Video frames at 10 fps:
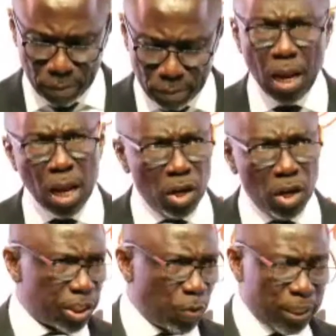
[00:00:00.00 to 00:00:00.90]

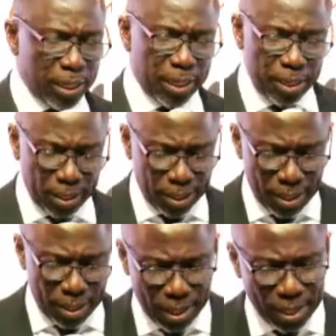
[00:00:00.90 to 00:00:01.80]
Consequently,
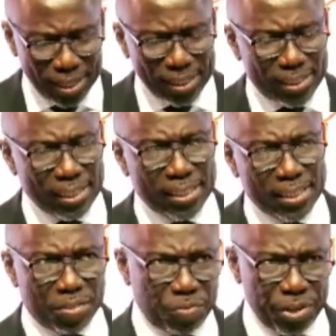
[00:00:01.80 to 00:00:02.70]

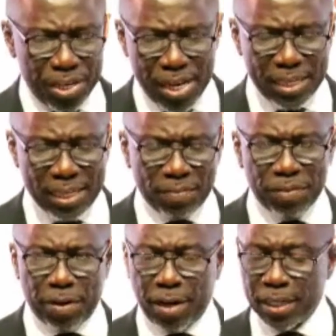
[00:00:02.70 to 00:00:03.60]
63 years after
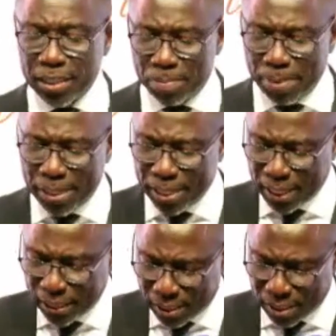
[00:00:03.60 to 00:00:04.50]
our
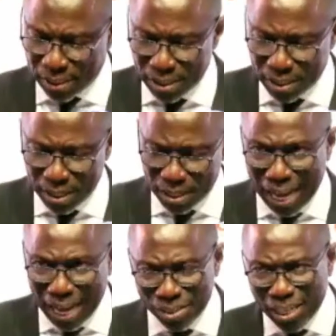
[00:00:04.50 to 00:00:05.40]
independence, and
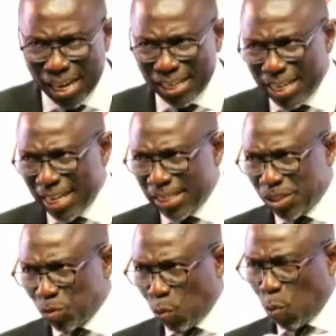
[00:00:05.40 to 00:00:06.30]
regardless
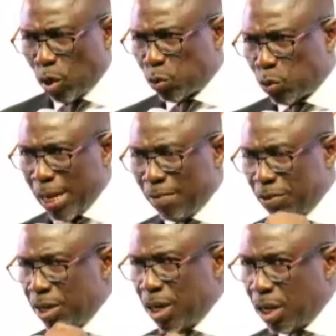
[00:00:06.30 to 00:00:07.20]
what we have
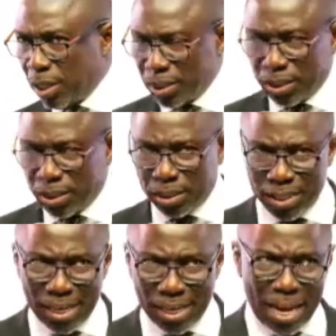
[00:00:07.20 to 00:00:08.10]
earned,
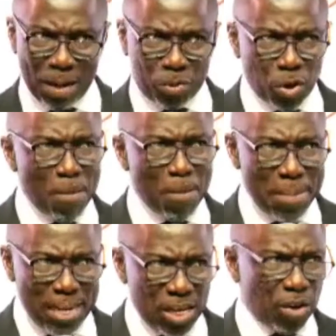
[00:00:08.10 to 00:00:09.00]
and I'm sure many
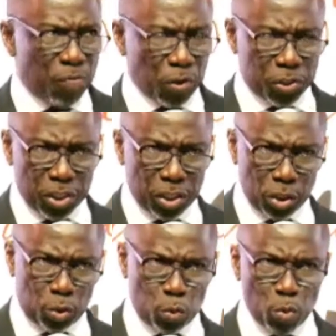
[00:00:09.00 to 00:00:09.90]
of us in this
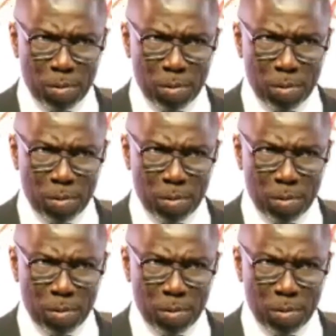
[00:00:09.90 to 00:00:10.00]
room have an